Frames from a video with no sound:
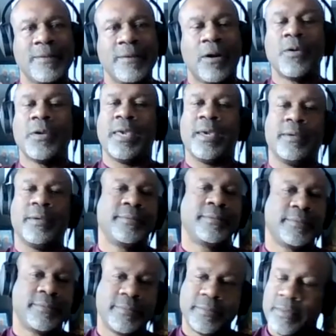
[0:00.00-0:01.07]
Oh yeah.
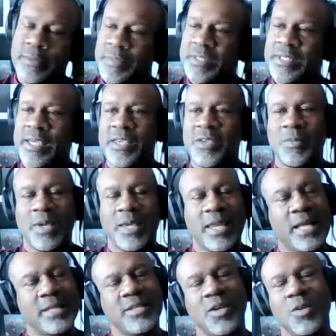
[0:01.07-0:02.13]
Let me tell you, man.
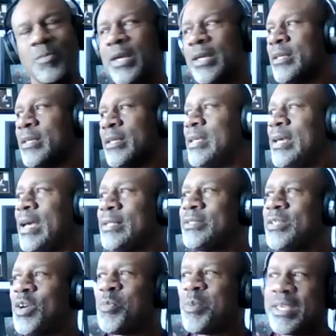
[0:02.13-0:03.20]
I tell
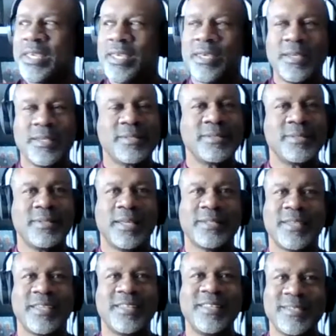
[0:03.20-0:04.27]
my kids. I
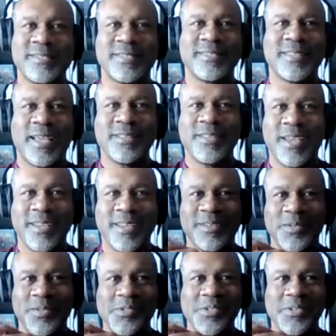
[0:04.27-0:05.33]
say, listen.
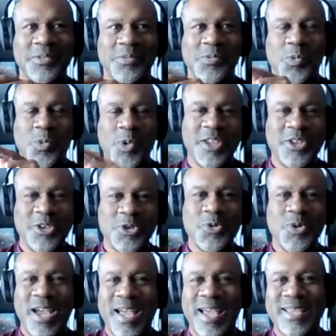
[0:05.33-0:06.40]
What
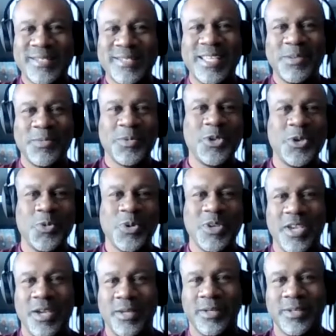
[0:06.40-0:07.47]
you guys did when you were
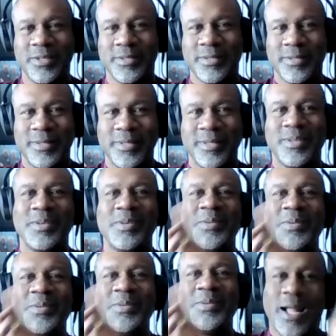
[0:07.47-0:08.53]
younger,
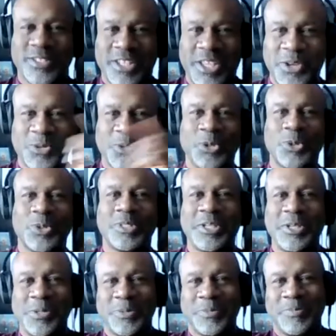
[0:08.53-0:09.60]
watch. They're gonna do it to
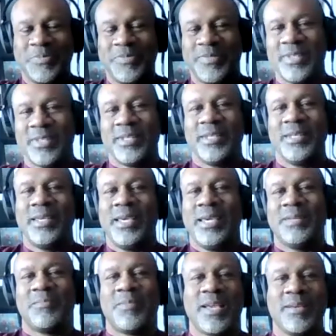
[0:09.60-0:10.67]
you.
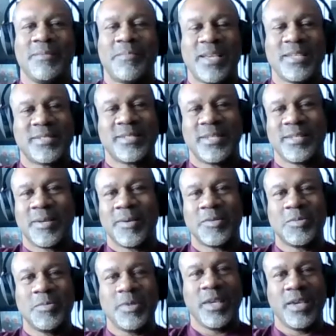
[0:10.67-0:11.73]
And my son
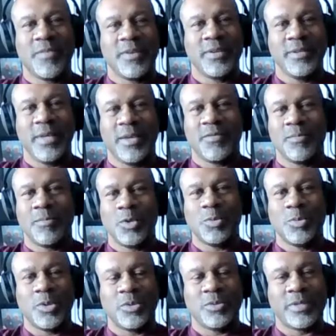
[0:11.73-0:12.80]
comes to me every blue
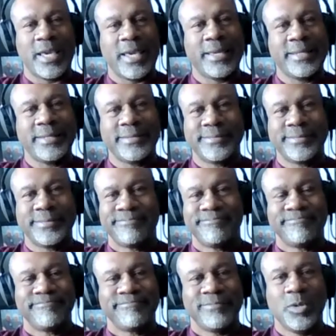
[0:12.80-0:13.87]
moon. Dad,
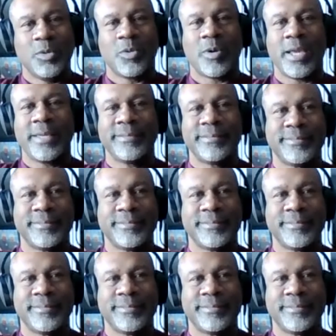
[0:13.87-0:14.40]
you were right.